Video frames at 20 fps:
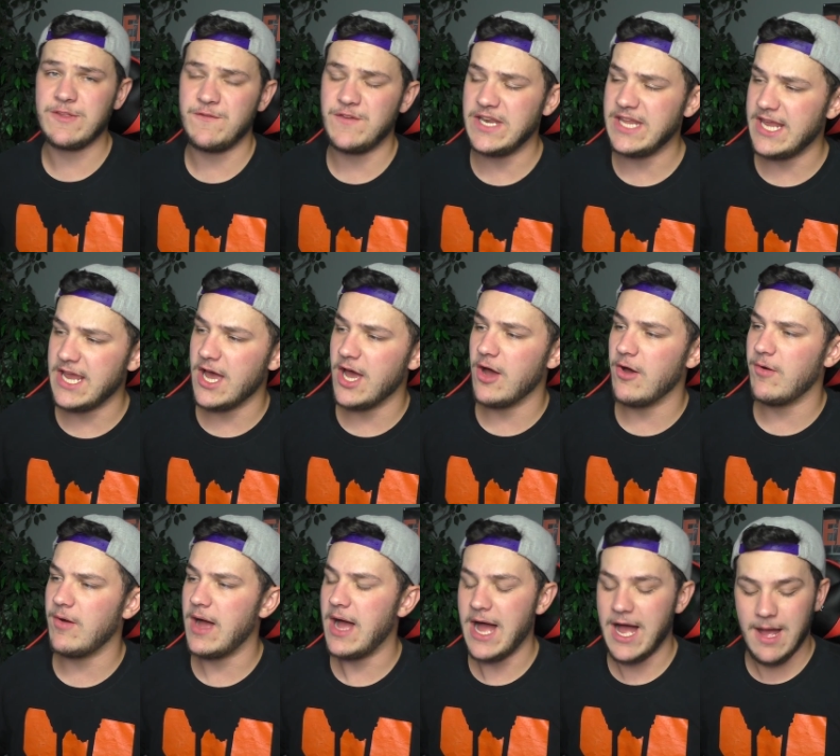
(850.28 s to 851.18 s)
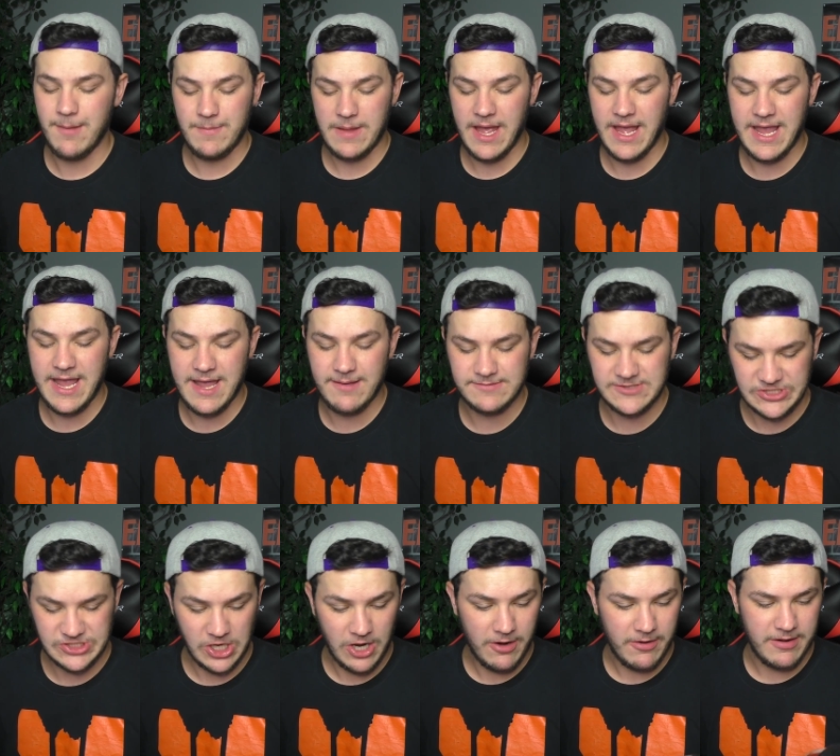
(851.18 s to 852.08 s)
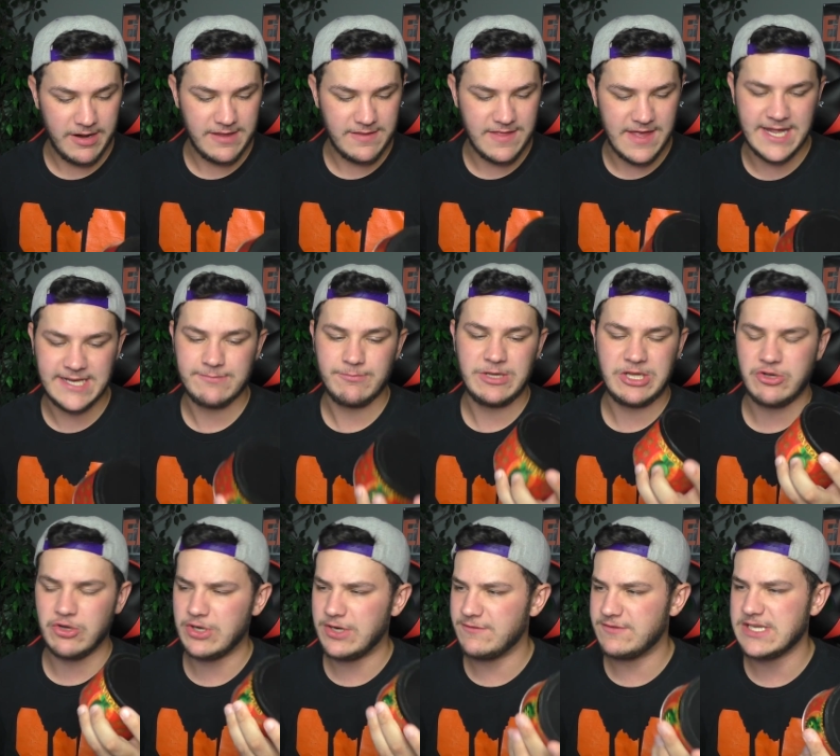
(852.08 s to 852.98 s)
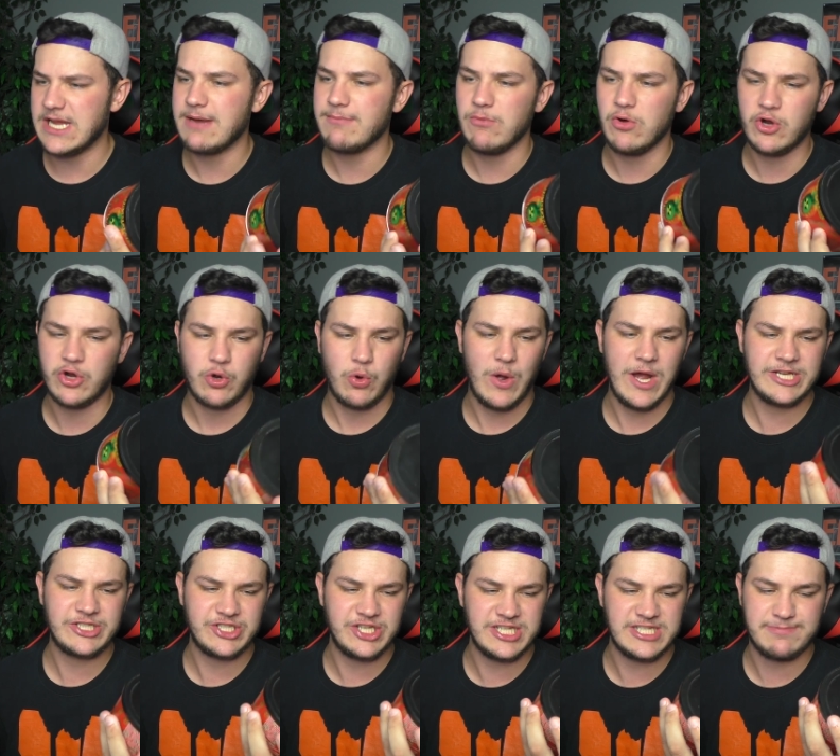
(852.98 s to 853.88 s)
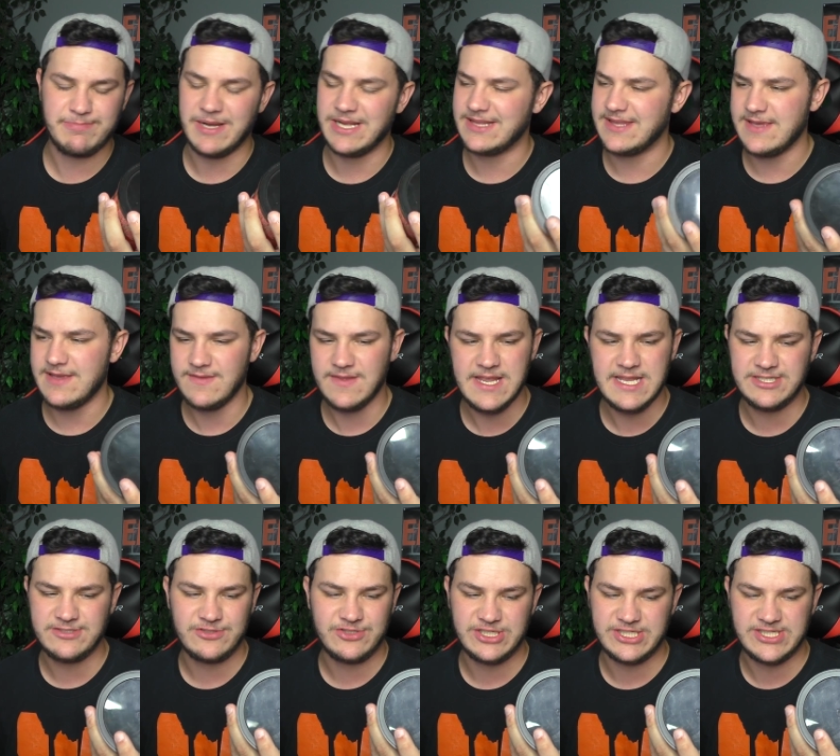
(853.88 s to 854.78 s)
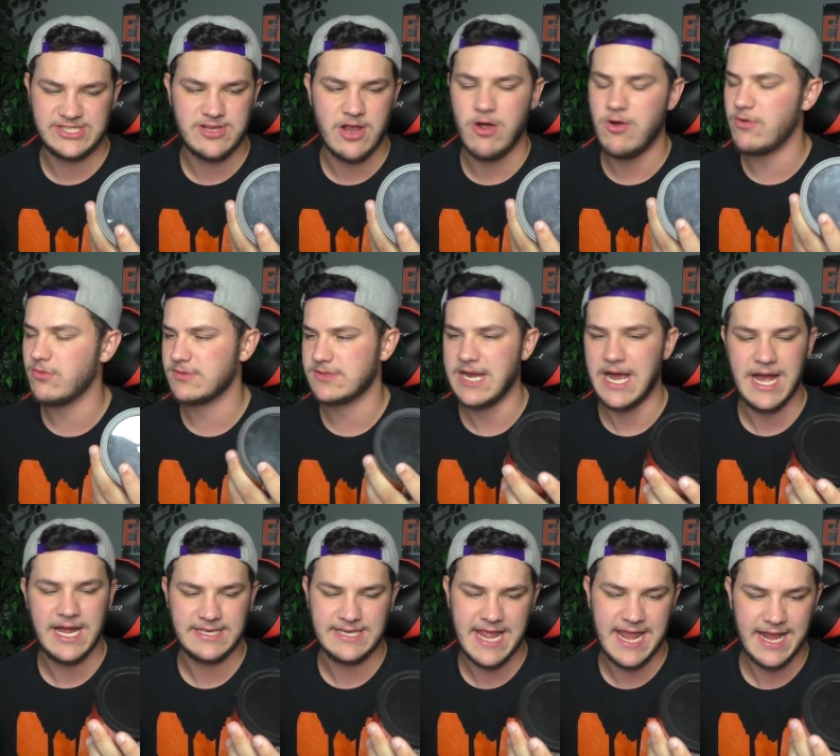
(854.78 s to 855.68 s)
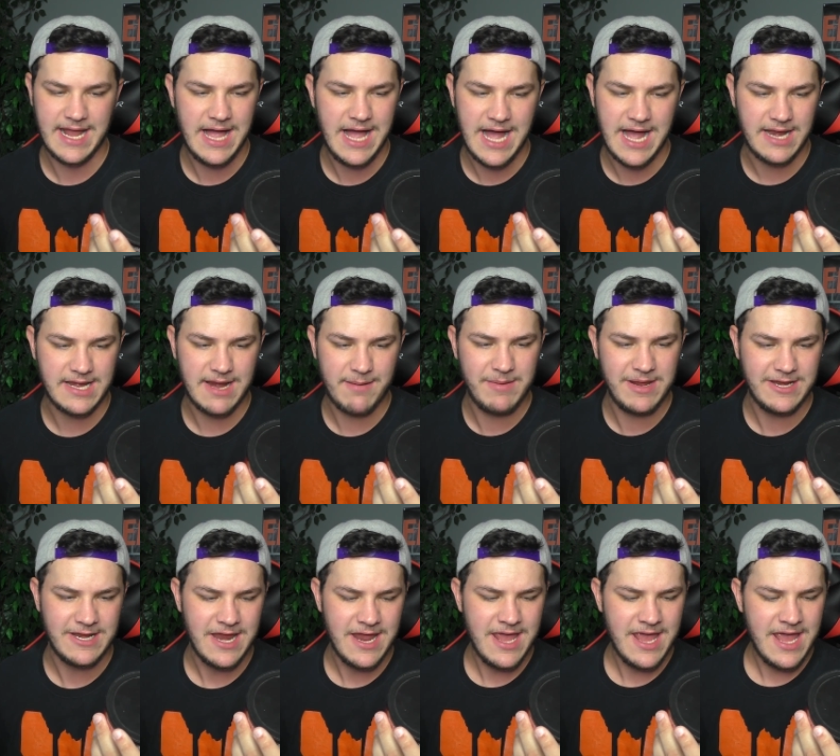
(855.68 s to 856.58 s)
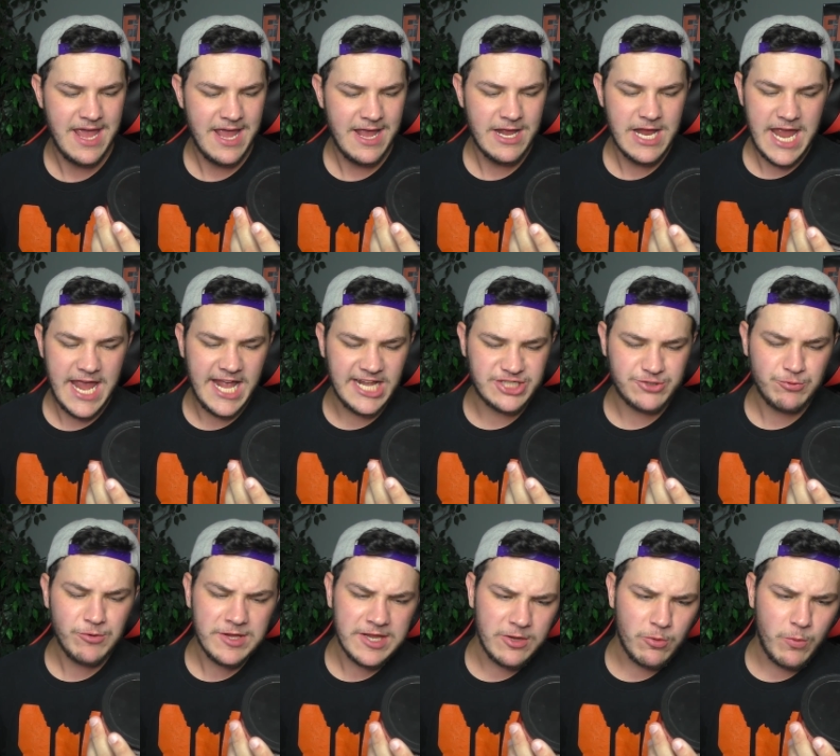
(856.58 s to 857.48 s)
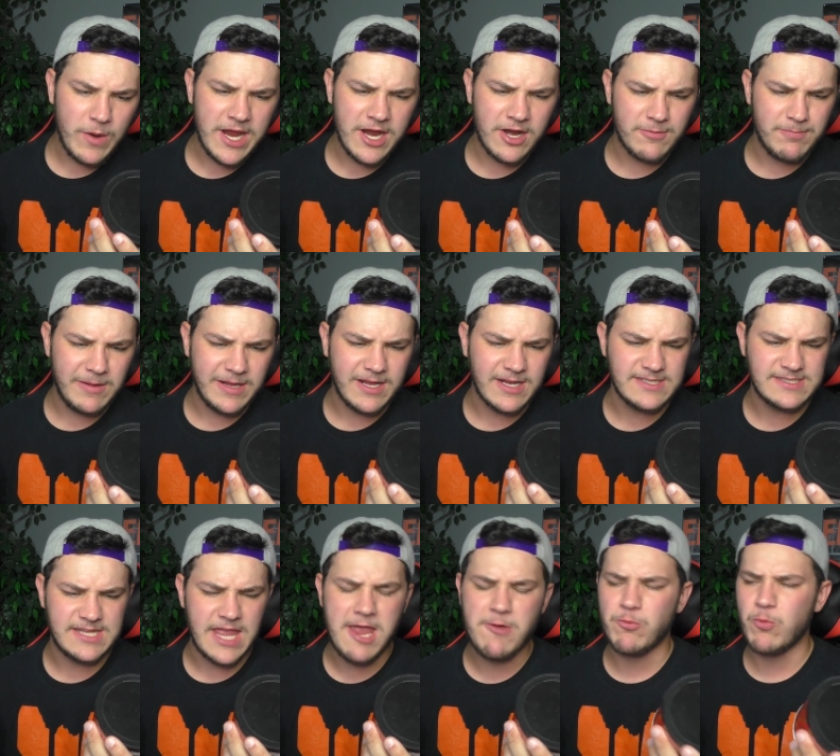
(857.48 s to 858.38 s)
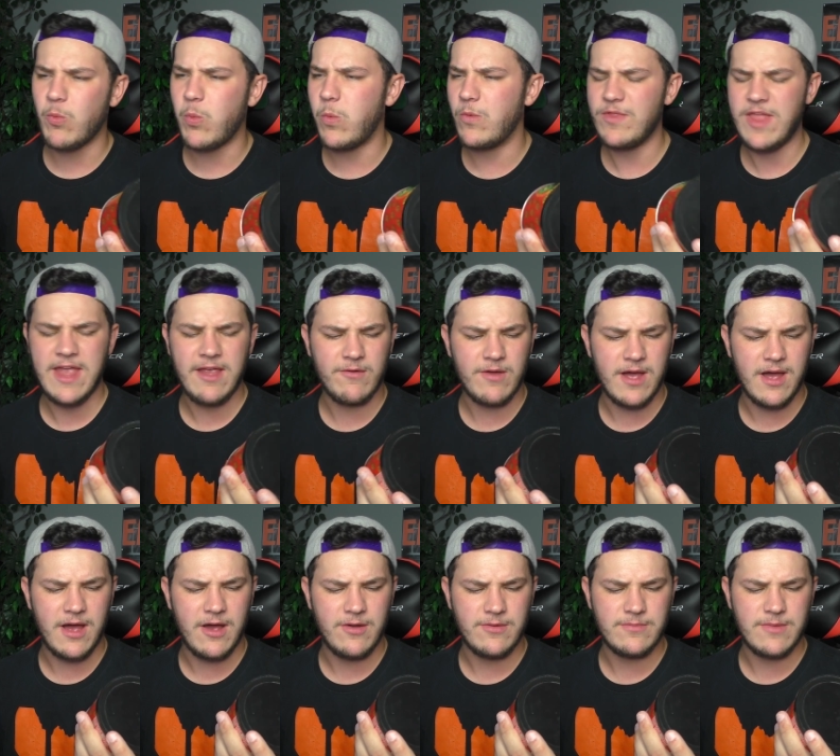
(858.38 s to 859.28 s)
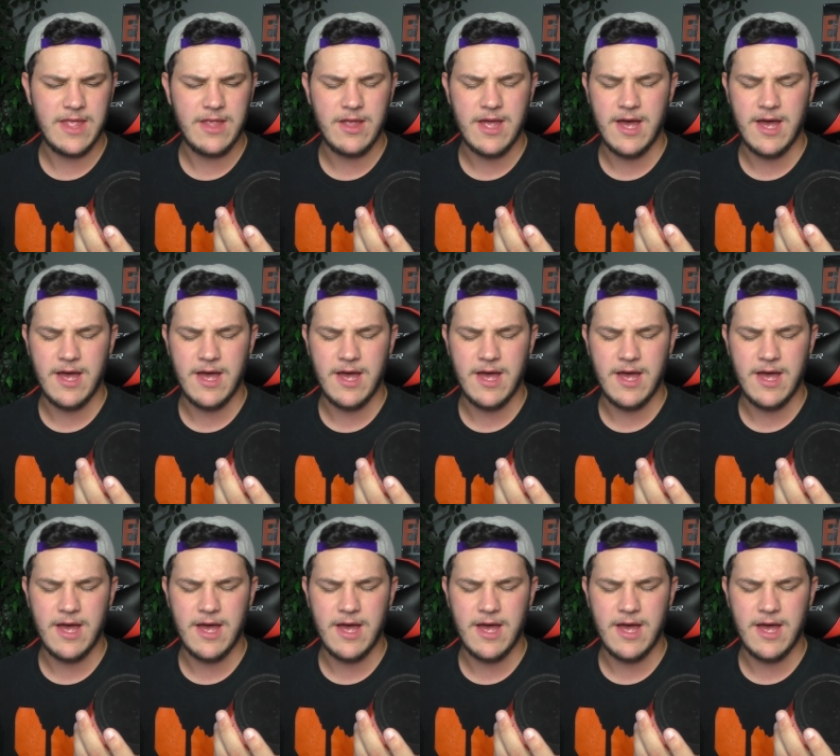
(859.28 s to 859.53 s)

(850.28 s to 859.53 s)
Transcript: the video. Um, I am sorry that we couldn't have done more questions, but th these are just so goddamn hot. I mean, it's really weird because they they uh, they